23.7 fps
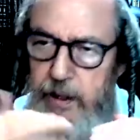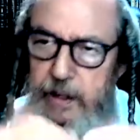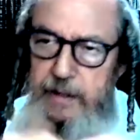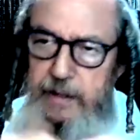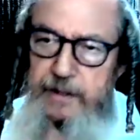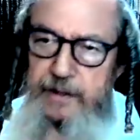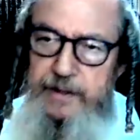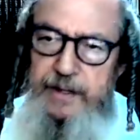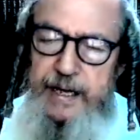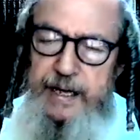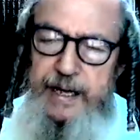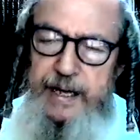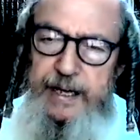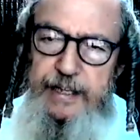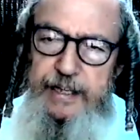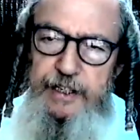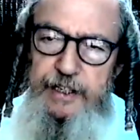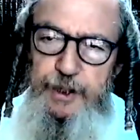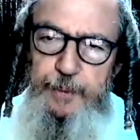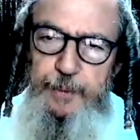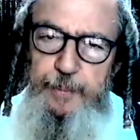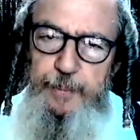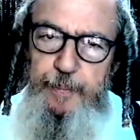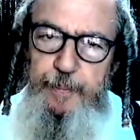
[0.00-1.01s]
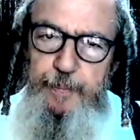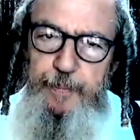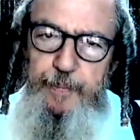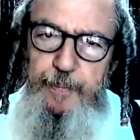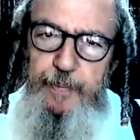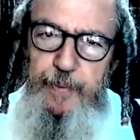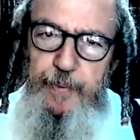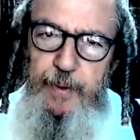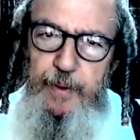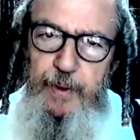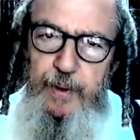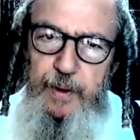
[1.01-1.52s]
And then
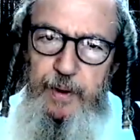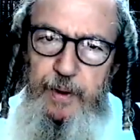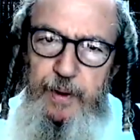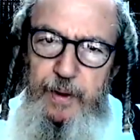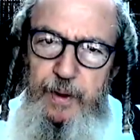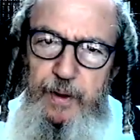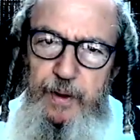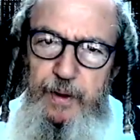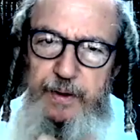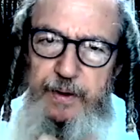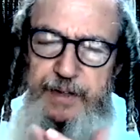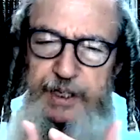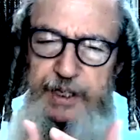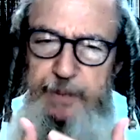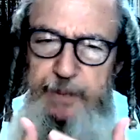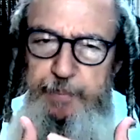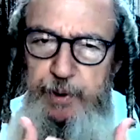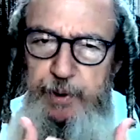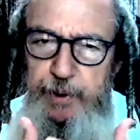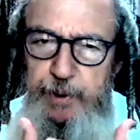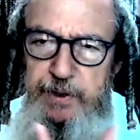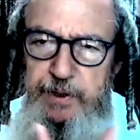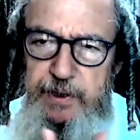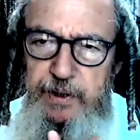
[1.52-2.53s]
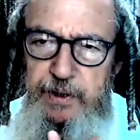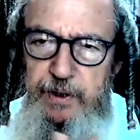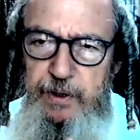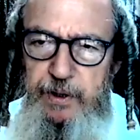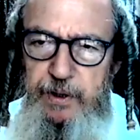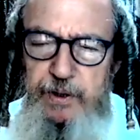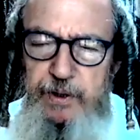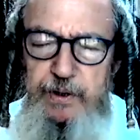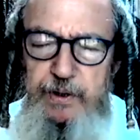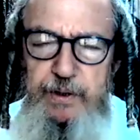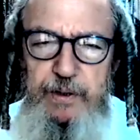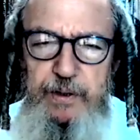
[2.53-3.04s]
that person
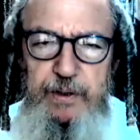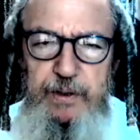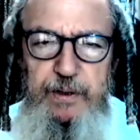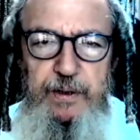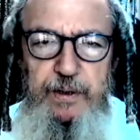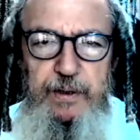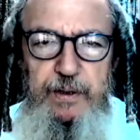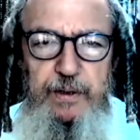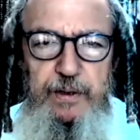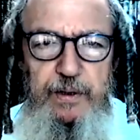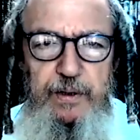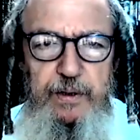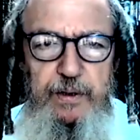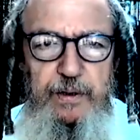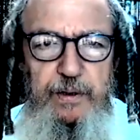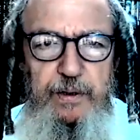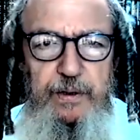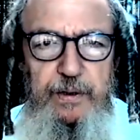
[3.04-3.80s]
looks,